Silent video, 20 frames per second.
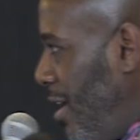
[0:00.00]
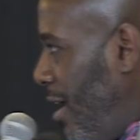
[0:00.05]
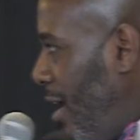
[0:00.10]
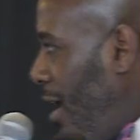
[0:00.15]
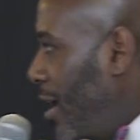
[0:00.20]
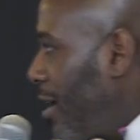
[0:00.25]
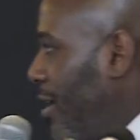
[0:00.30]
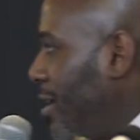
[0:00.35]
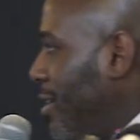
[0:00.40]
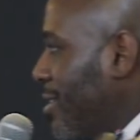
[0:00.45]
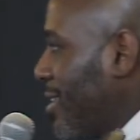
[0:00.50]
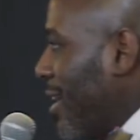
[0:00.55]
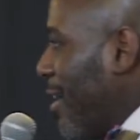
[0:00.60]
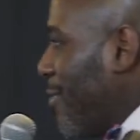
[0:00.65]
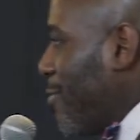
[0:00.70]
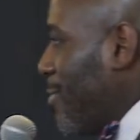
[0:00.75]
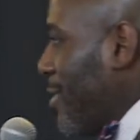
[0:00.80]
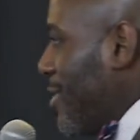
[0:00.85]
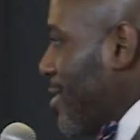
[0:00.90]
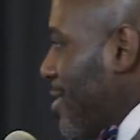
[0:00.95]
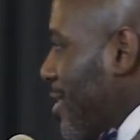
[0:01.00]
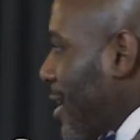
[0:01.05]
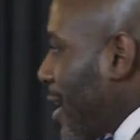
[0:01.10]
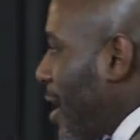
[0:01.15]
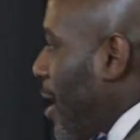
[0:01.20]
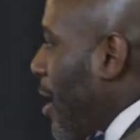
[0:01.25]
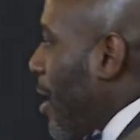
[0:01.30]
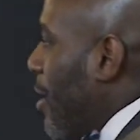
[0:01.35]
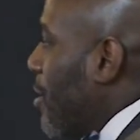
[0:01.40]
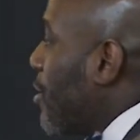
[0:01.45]
It is time for me to sit
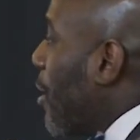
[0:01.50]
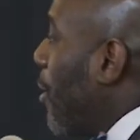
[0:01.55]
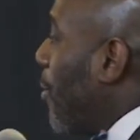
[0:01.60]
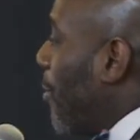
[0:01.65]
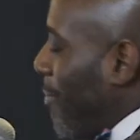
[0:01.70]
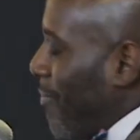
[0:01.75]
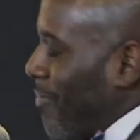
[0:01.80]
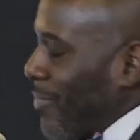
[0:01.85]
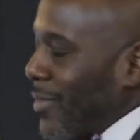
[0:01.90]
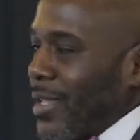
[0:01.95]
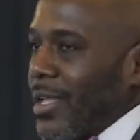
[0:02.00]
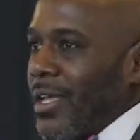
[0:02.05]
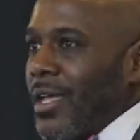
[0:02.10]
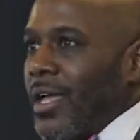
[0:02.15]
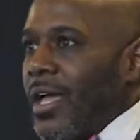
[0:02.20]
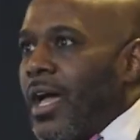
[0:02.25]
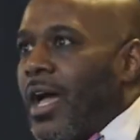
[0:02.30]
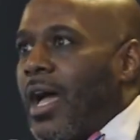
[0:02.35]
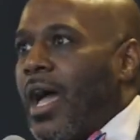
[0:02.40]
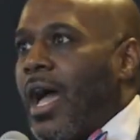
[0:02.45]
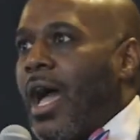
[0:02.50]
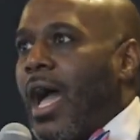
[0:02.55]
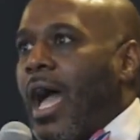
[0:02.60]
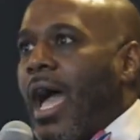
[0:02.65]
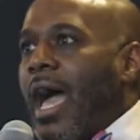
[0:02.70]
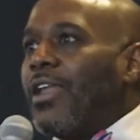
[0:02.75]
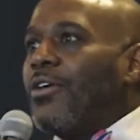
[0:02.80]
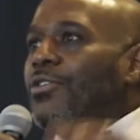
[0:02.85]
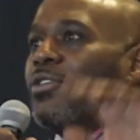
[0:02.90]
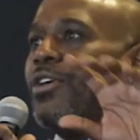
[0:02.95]
down. So
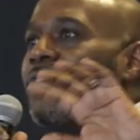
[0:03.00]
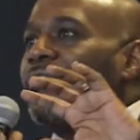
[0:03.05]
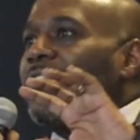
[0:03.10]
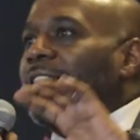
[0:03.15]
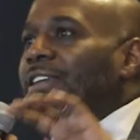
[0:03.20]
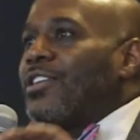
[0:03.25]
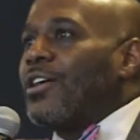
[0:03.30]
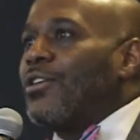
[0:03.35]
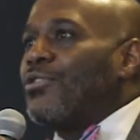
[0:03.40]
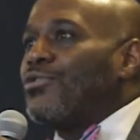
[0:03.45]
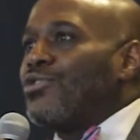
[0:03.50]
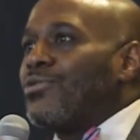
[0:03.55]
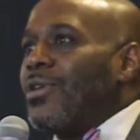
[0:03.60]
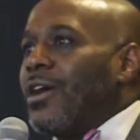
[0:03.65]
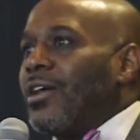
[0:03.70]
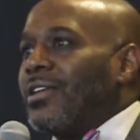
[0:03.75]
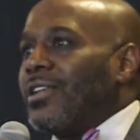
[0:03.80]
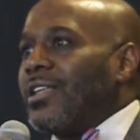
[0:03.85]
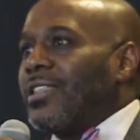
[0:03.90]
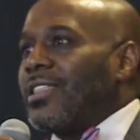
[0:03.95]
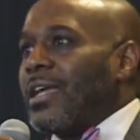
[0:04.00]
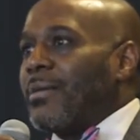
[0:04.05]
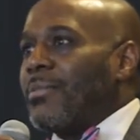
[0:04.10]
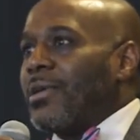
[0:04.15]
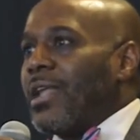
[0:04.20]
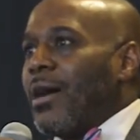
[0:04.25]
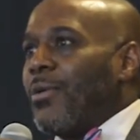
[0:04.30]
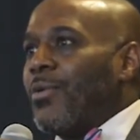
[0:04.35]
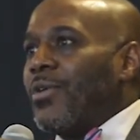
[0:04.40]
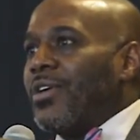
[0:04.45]
I don't know if I told you all anything,
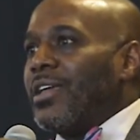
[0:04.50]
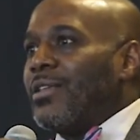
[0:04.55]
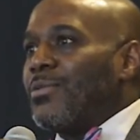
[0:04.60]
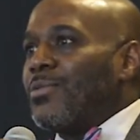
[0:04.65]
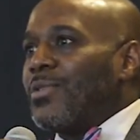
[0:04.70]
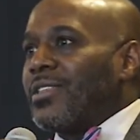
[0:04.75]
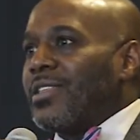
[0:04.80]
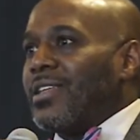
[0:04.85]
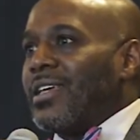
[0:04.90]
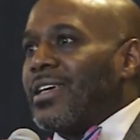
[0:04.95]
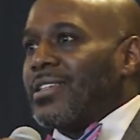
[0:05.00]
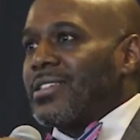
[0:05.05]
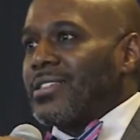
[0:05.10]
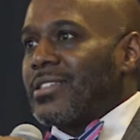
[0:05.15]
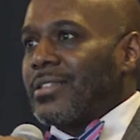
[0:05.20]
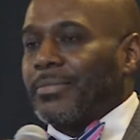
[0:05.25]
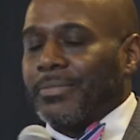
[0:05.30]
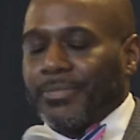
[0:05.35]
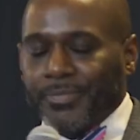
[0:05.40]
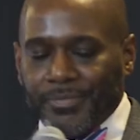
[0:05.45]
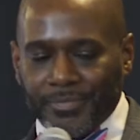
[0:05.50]
but I will end with this.